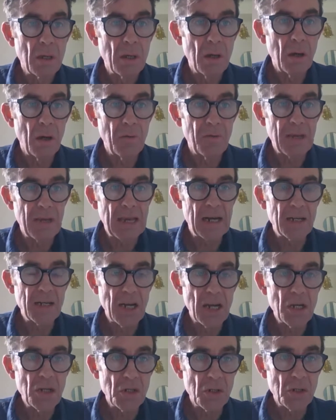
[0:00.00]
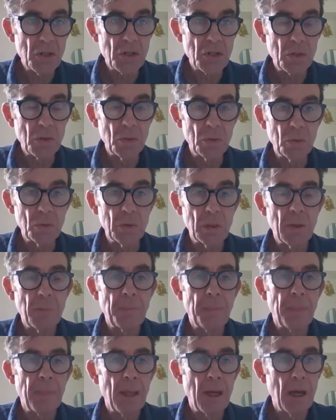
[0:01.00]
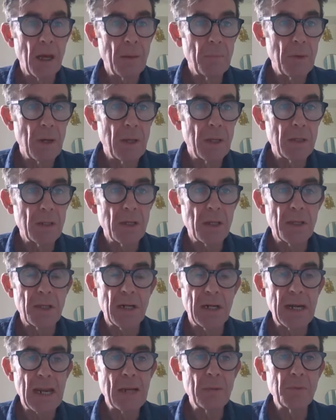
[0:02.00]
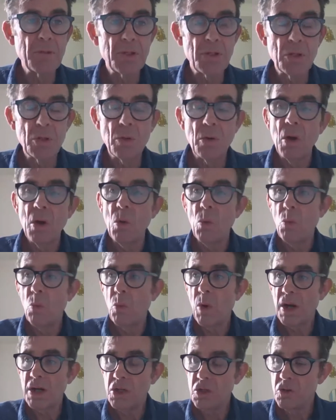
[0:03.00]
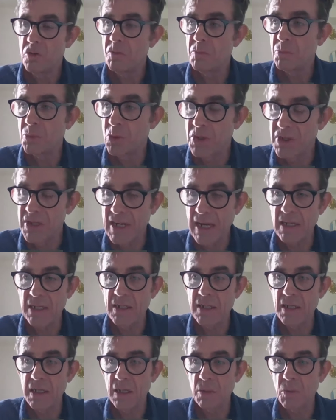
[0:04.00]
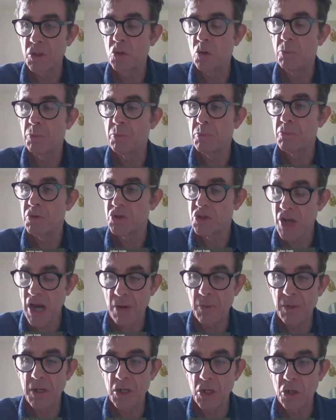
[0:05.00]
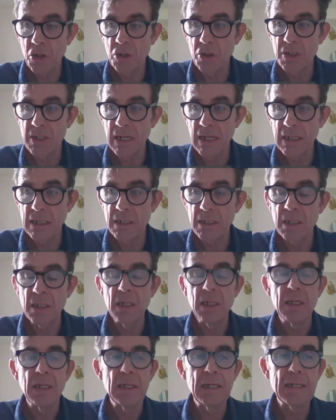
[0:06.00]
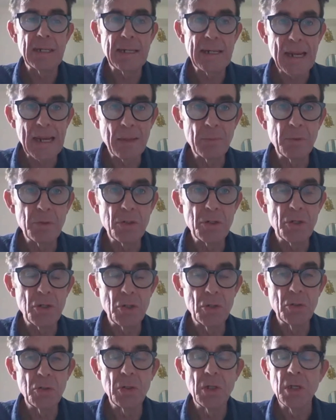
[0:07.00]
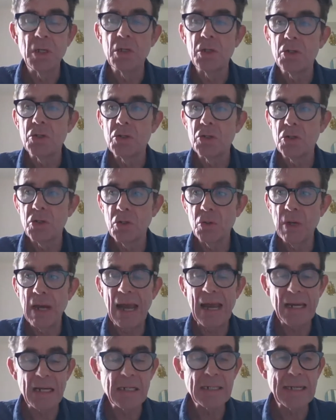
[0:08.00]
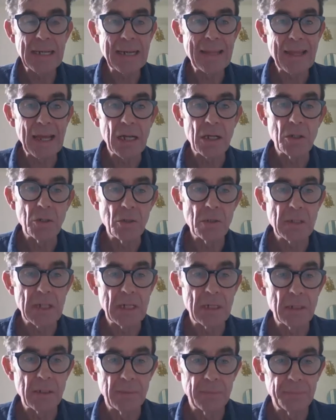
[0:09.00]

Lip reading: of the annotations tool that enables you, when you've presented, when you're sharing content, it enables you to annotate that content.